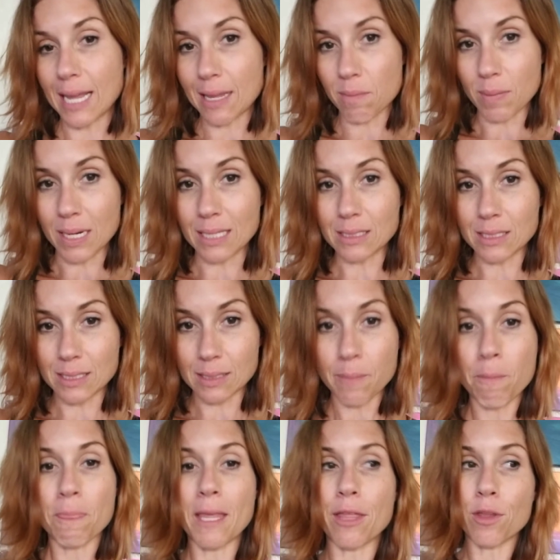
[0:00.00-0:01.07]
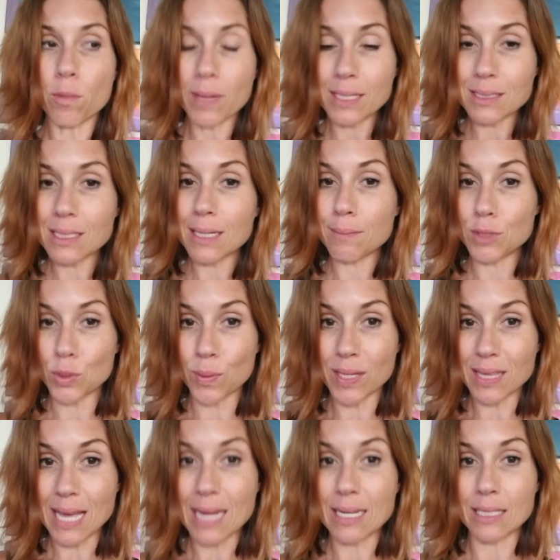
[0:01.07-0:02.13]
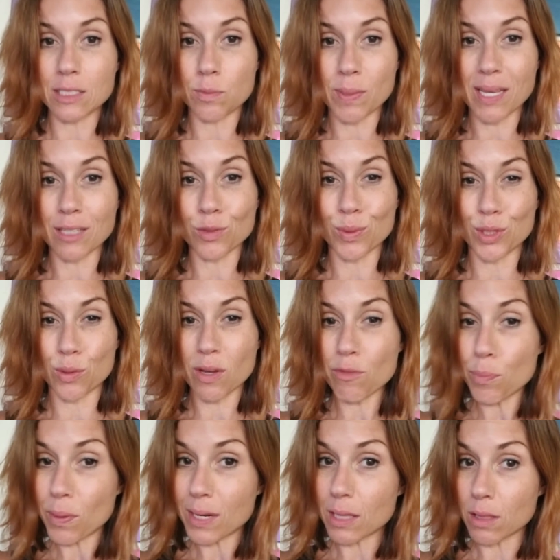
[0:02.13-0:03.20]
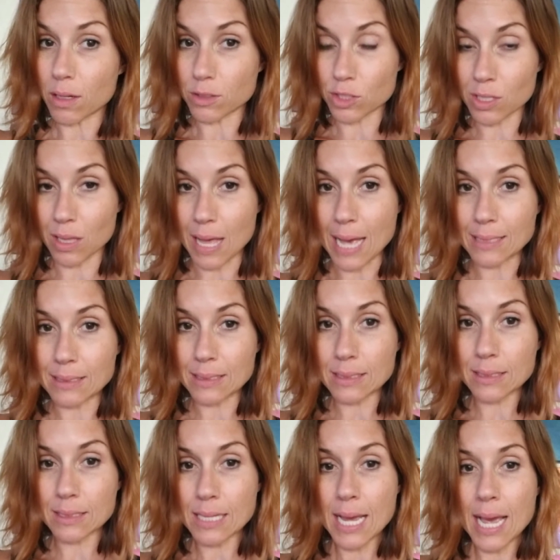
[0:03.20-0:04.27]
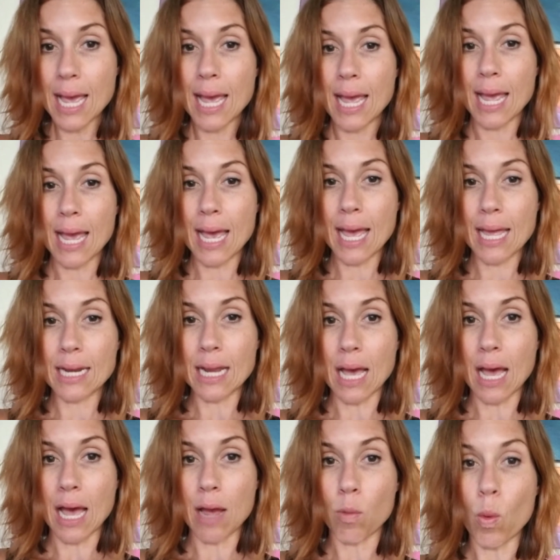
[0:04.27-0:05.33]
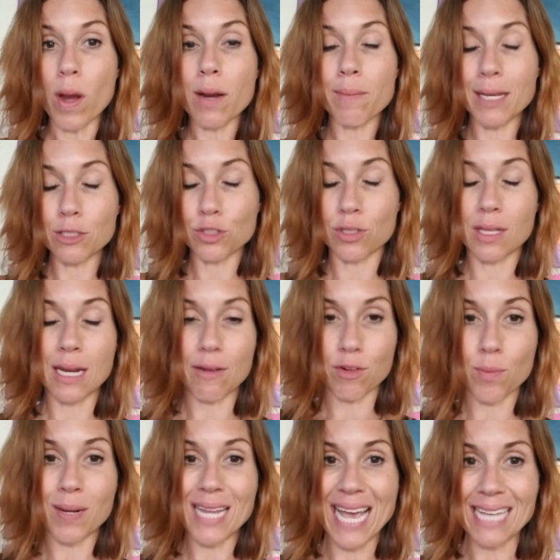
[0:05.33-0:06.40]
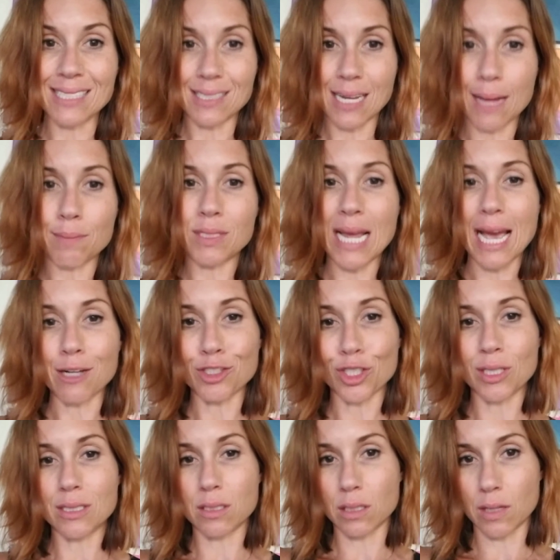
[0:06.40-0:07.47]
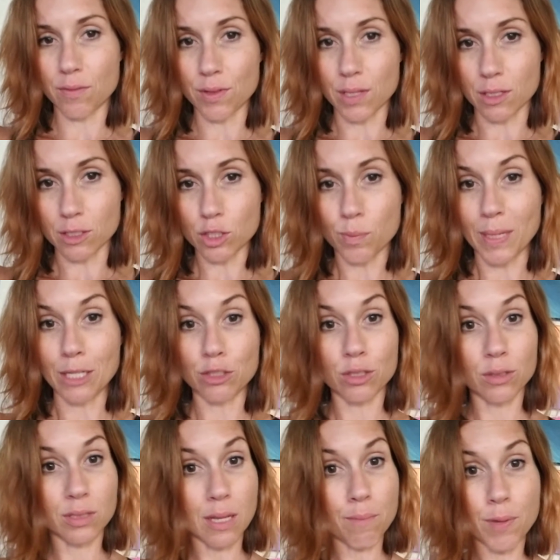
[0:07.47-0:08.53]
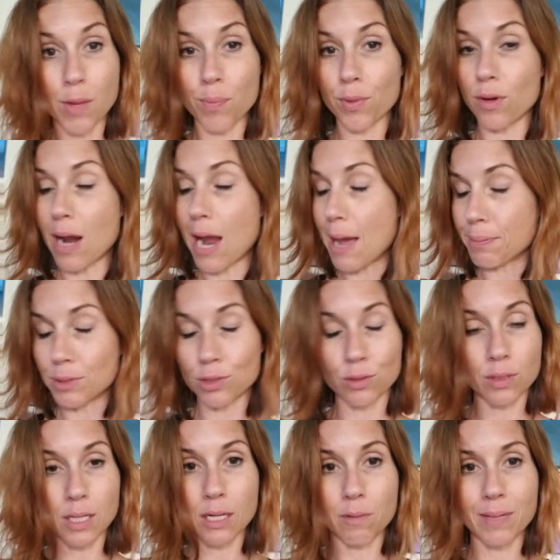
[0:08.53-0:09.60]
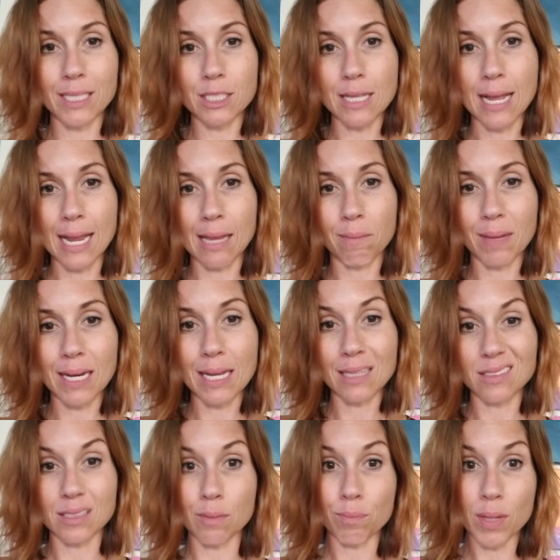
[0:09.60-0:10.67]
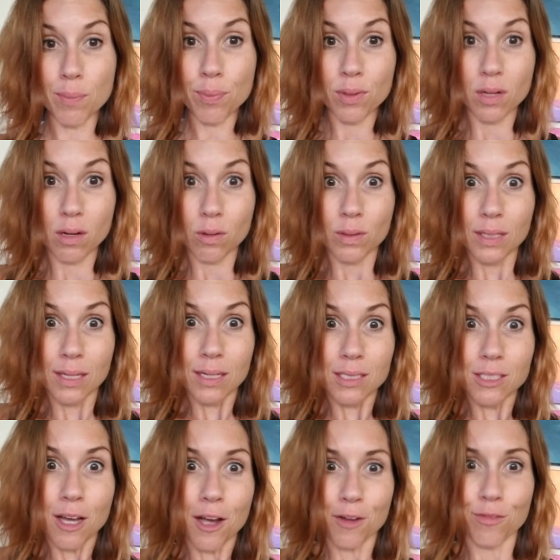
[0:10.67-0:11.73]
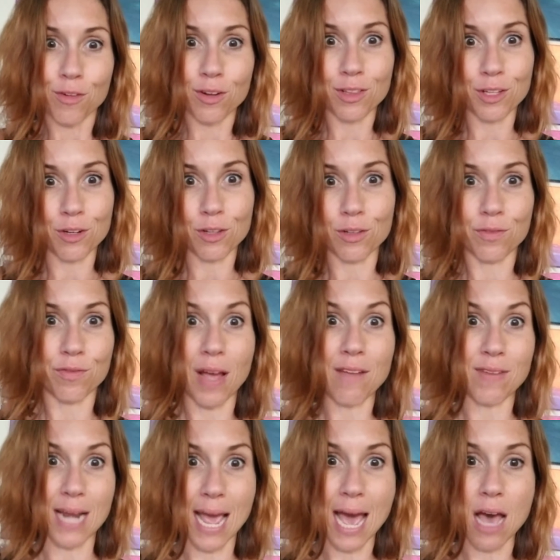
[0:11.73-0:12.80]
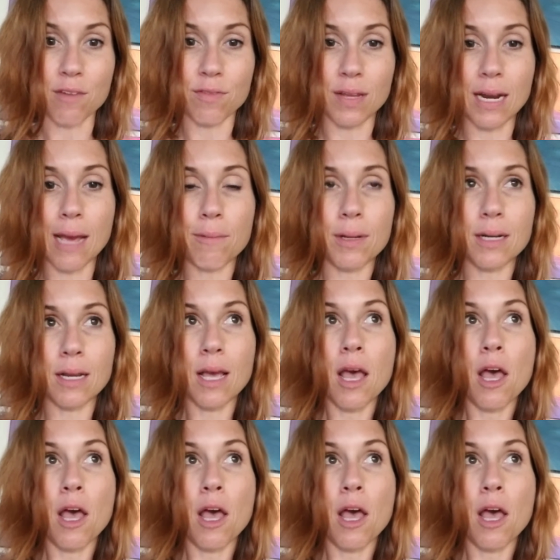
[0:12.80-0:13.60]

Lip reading: 8 minutes. And the reason I'm doing that is because we do have pretty large classes, and I want to make sure that everybody has time to actually deliver their speech. So some people are absolutely going to reach that 8-minute, and some people are only going to talk for a little 5.5. And I would